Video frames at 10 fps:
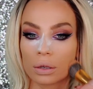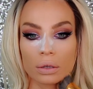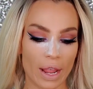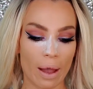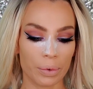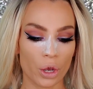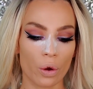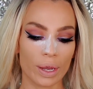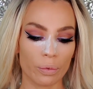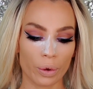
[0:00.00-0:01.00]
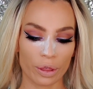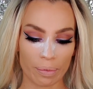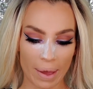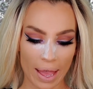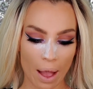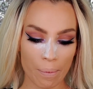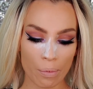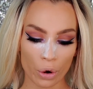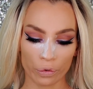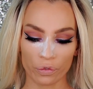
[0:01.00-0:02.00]
Now I'm gonna go in with my
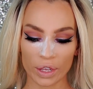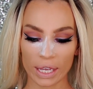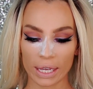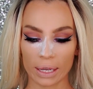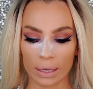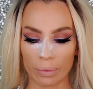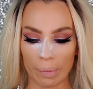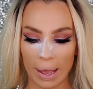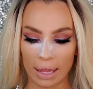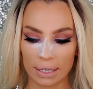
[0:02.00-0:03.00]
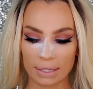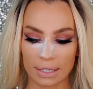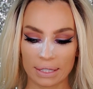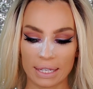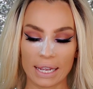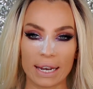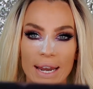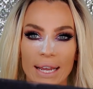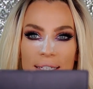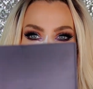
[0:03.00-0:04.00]
Morphe, what palette is this? The
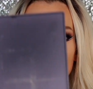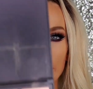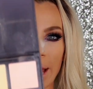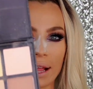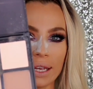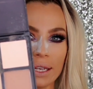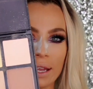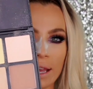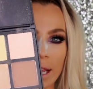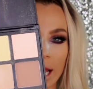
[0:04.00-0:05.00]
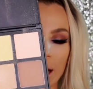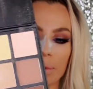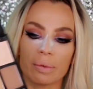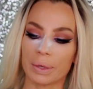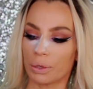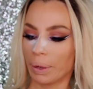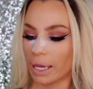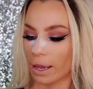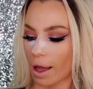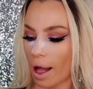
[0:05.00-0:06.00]
9C palette. And I'm gonna be
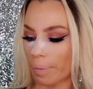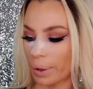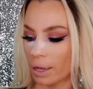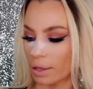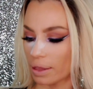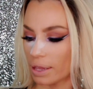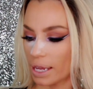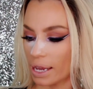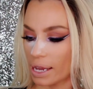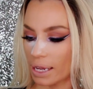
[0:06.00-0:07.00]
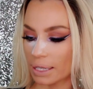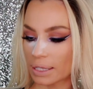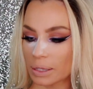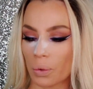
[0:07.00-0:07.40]
picking up this